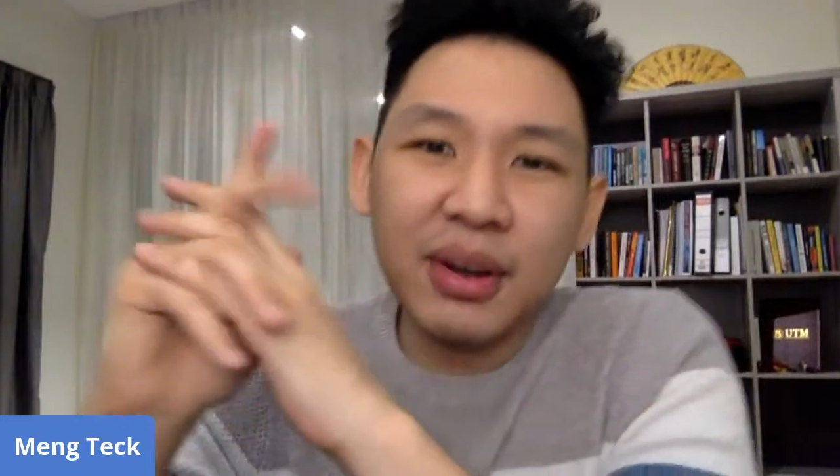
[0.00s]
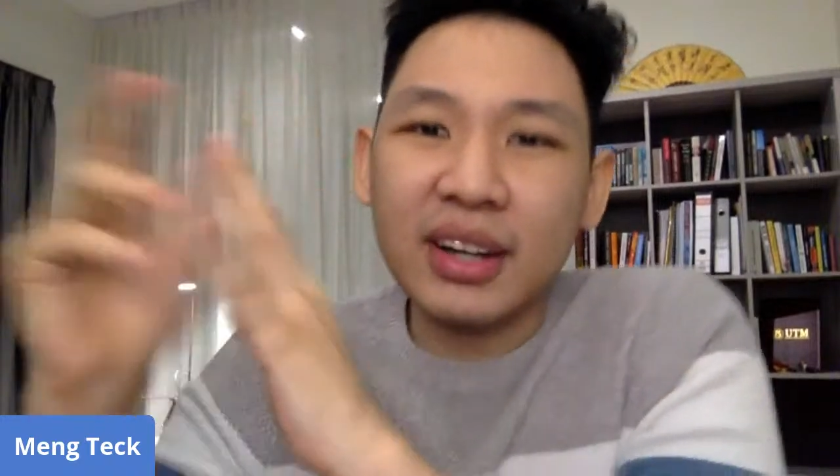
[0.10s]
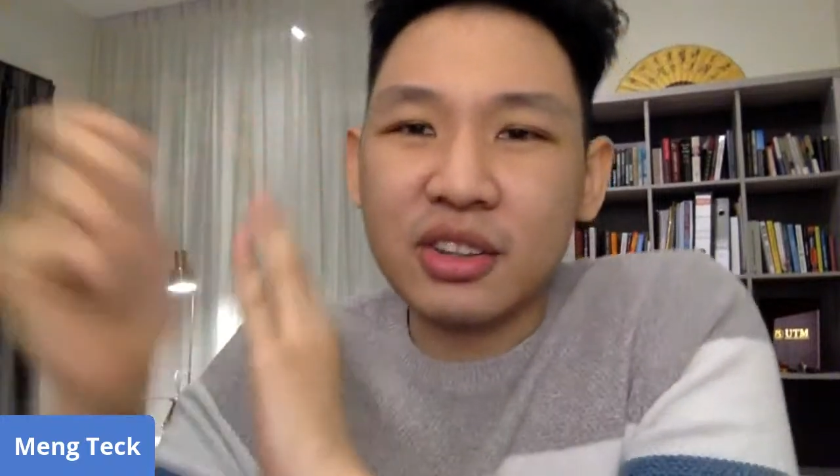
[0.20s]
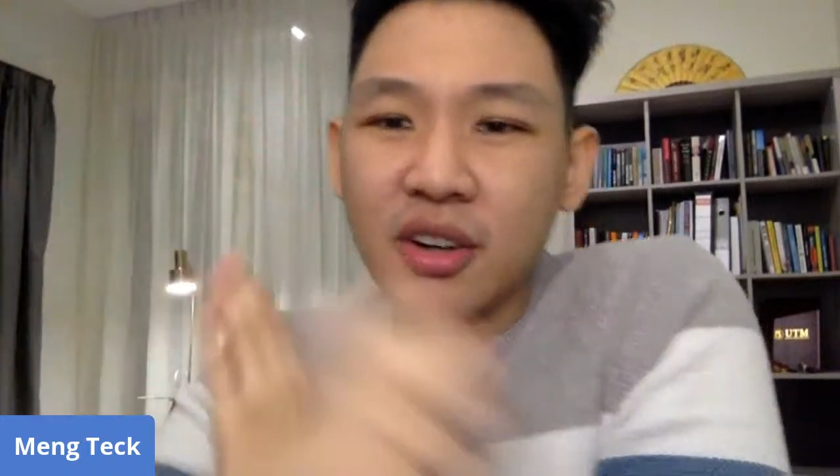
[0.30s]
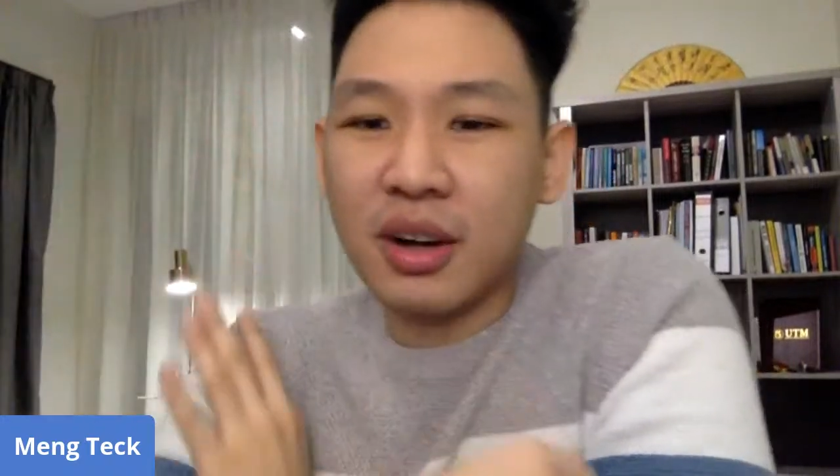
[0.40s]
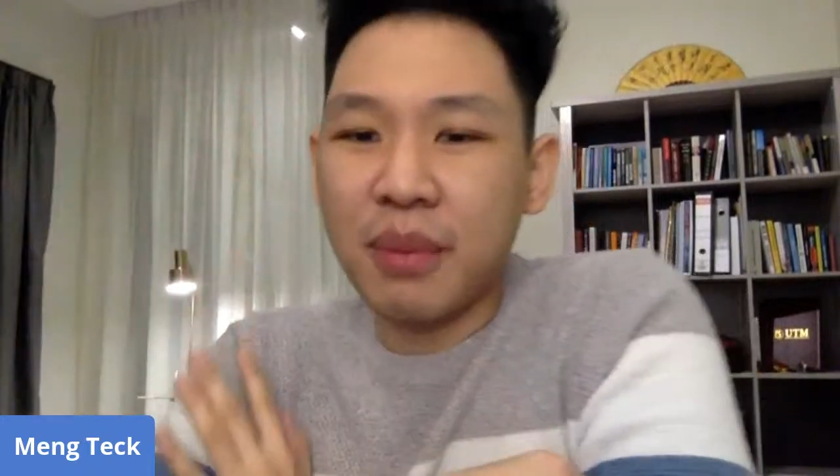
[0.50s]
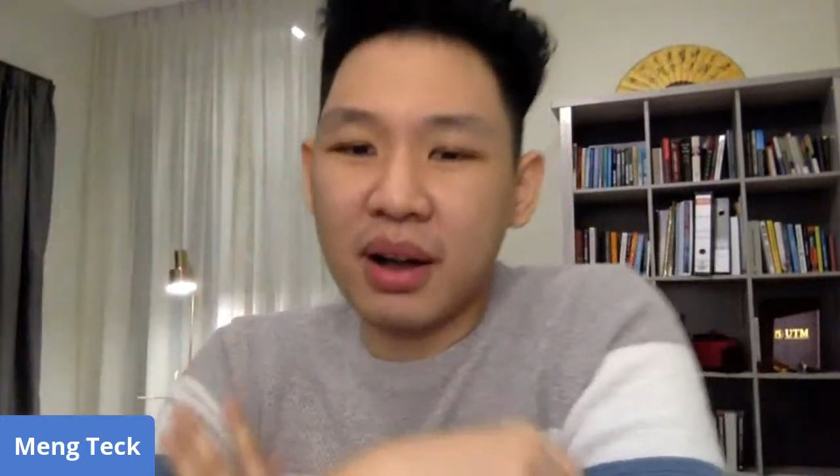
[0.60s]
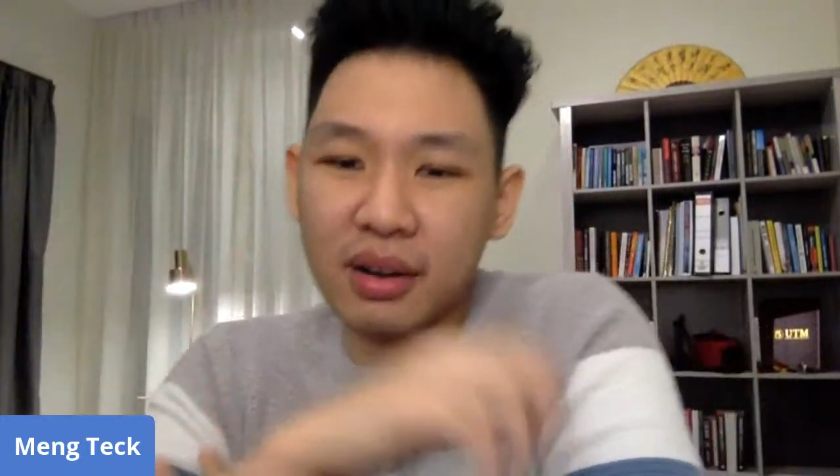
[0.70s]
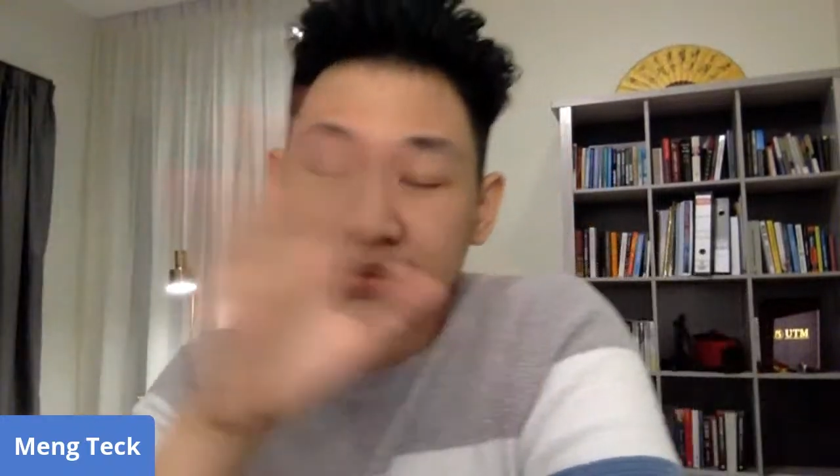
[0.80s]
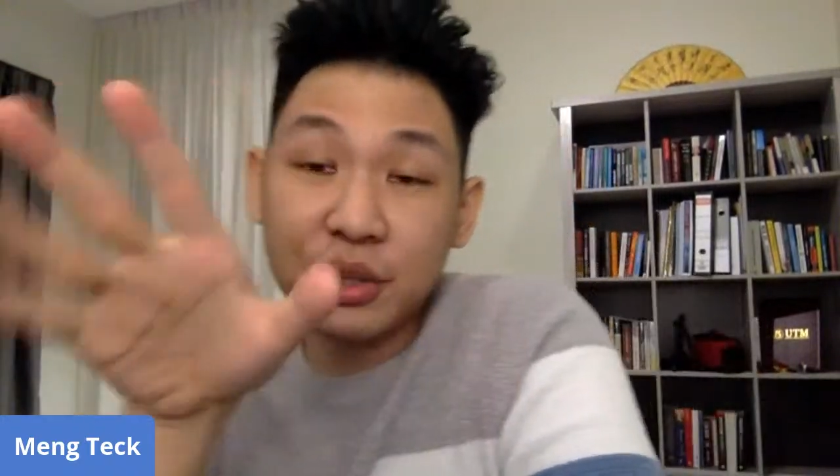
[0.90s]
I want to talk
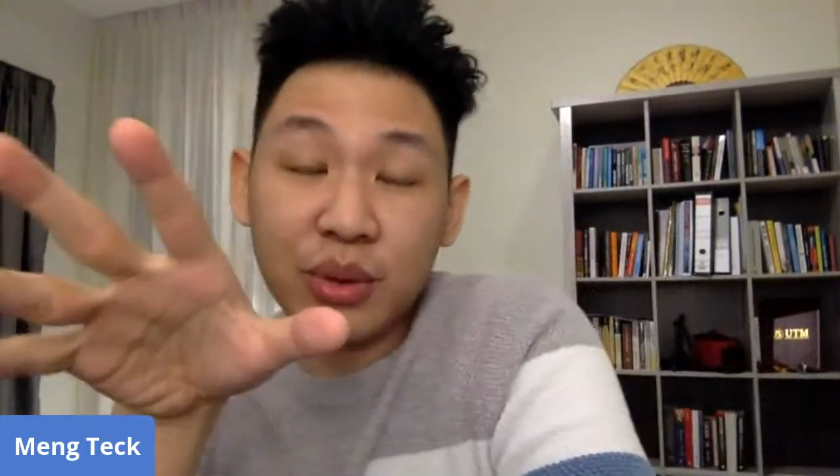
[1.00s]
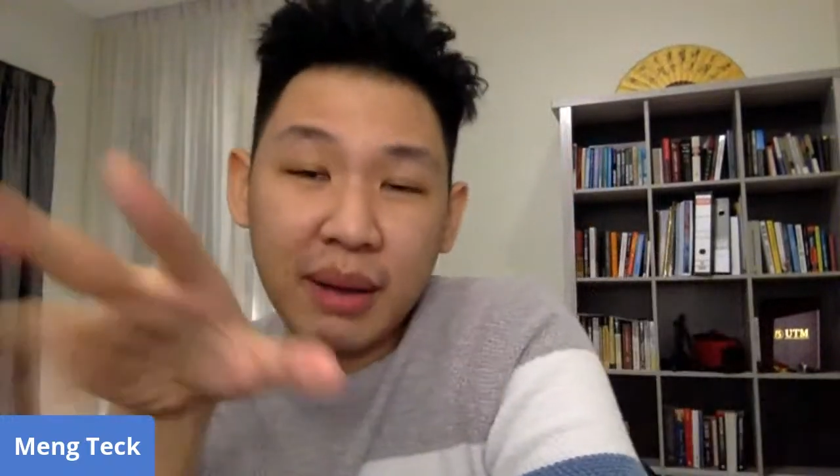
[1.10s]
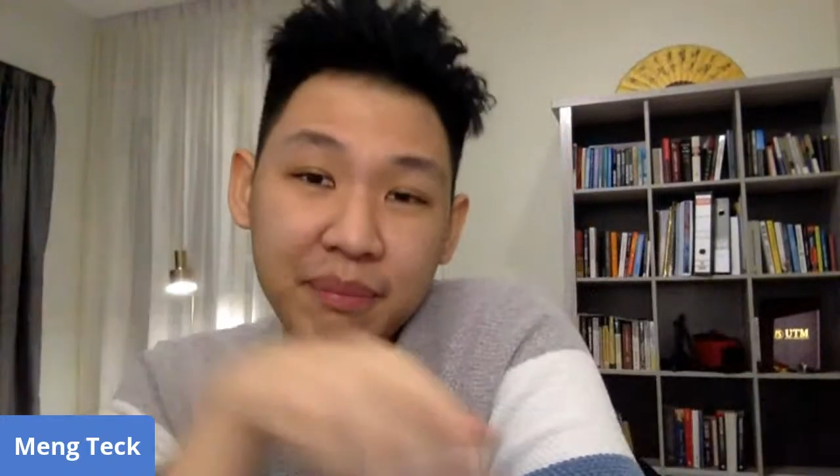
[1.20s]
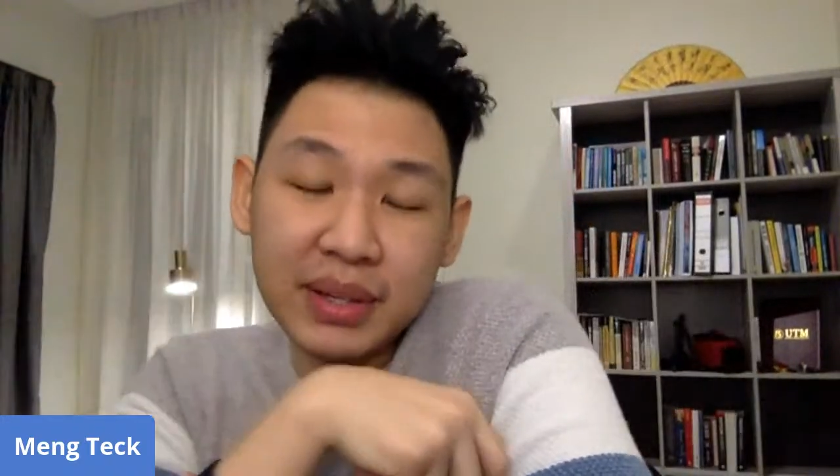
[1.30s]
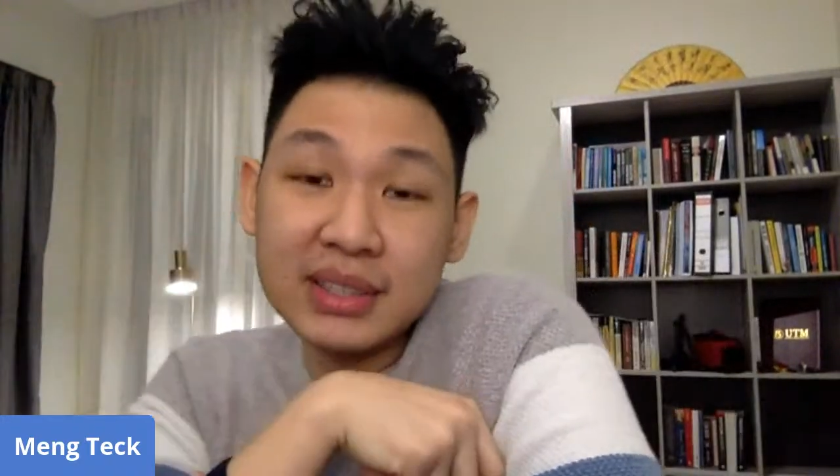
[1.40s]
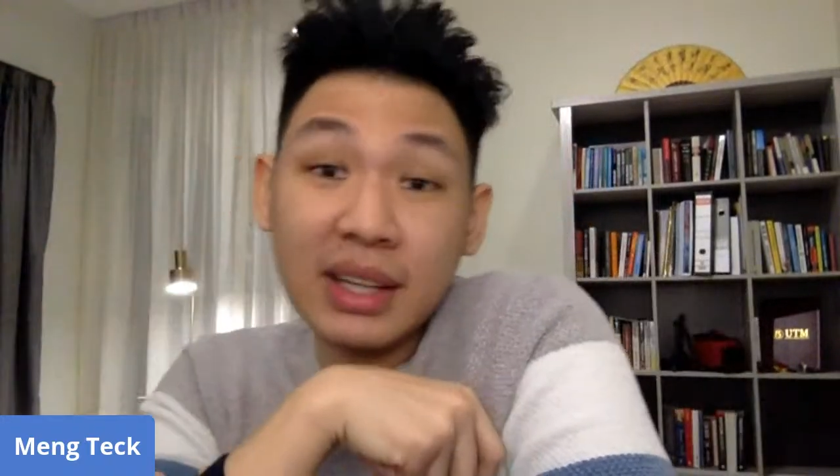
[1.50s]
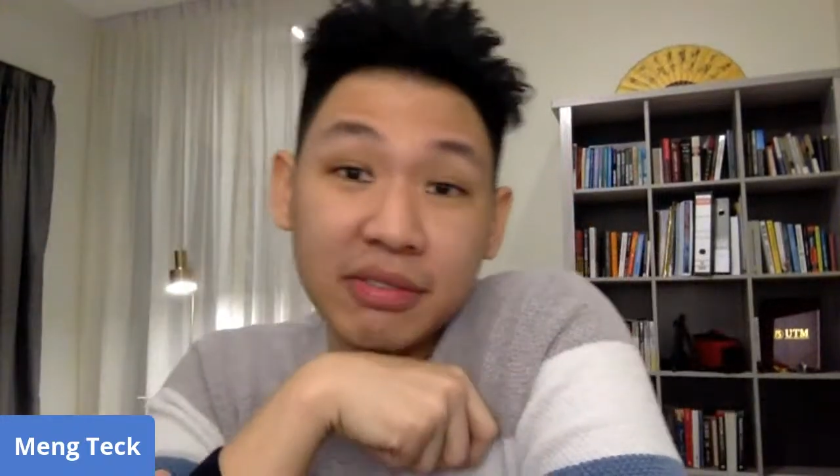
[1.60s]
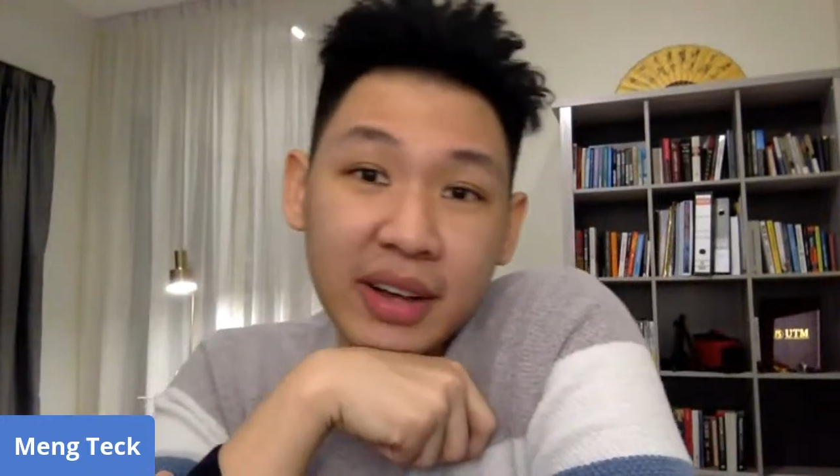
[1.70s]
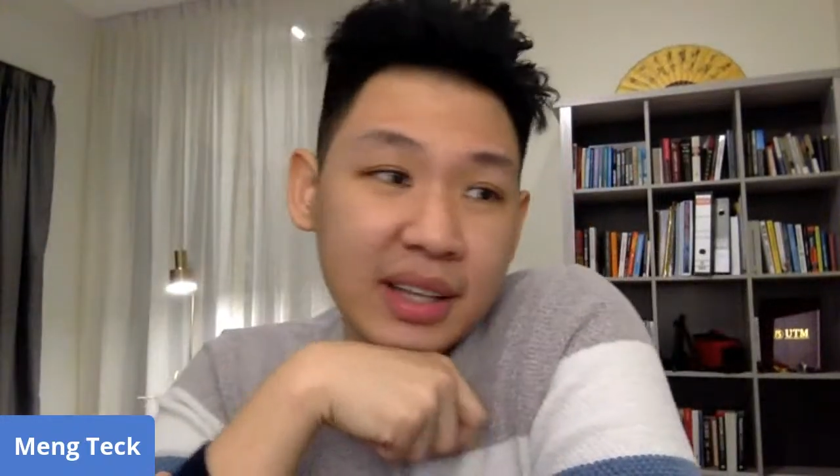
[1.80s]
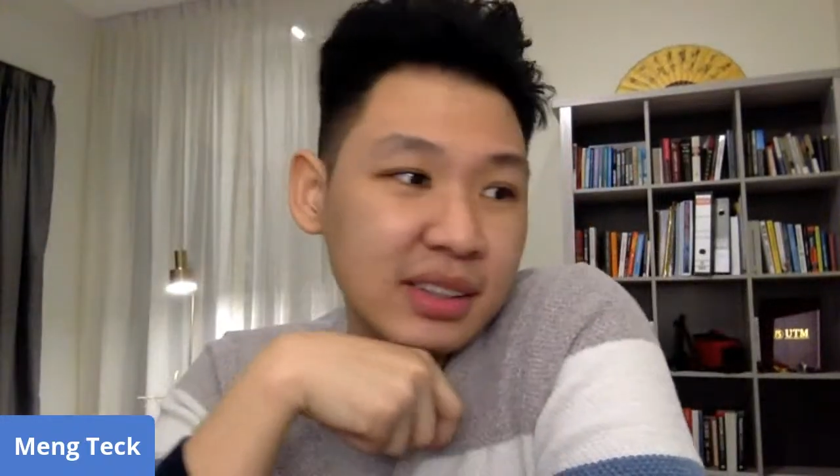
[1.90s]
about a few companies I
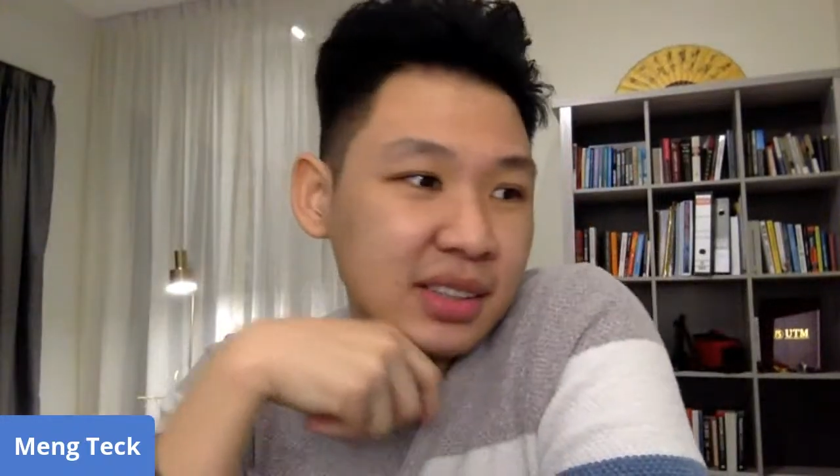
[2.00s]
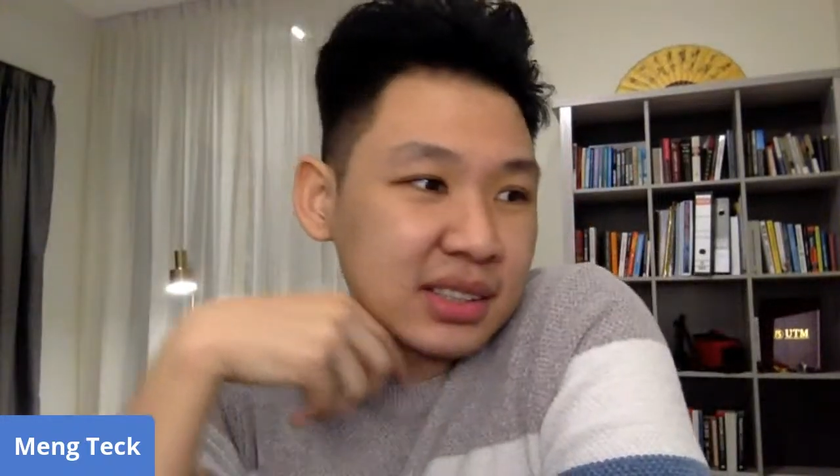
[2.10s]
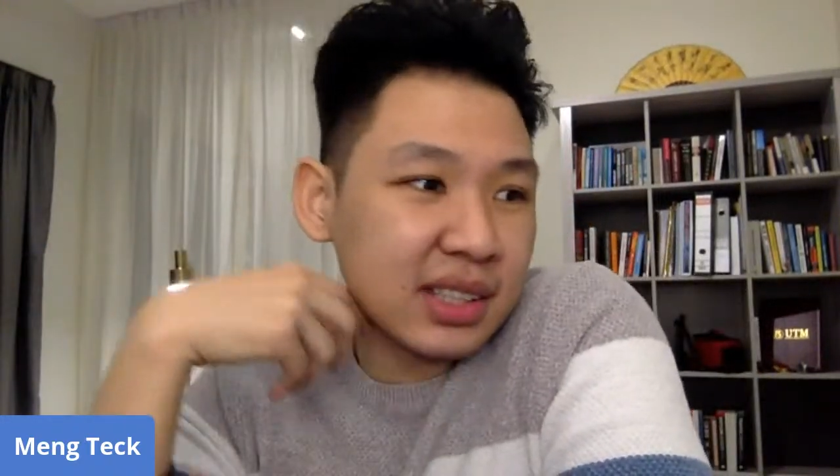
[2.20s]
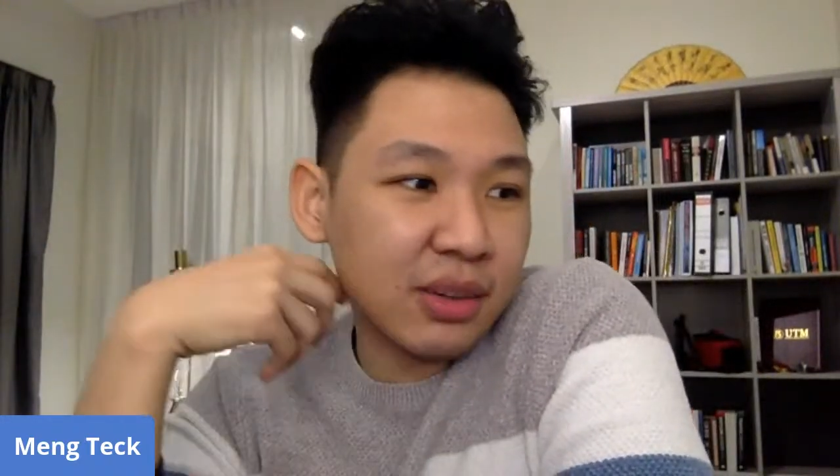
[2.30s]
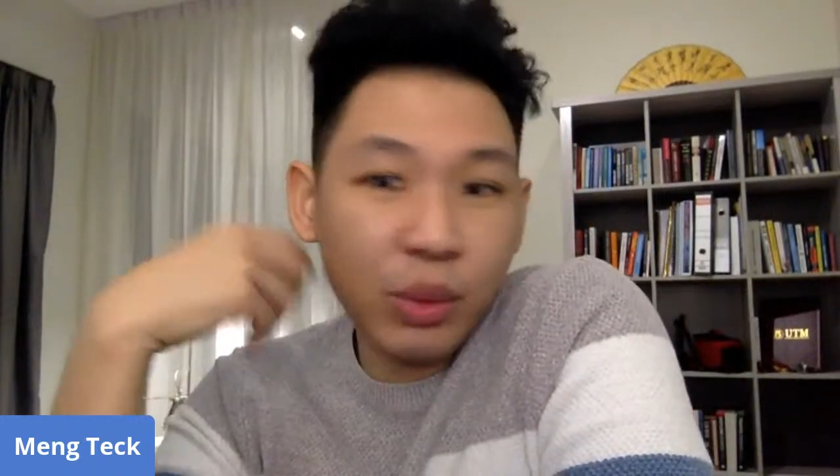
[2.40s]
find interesting.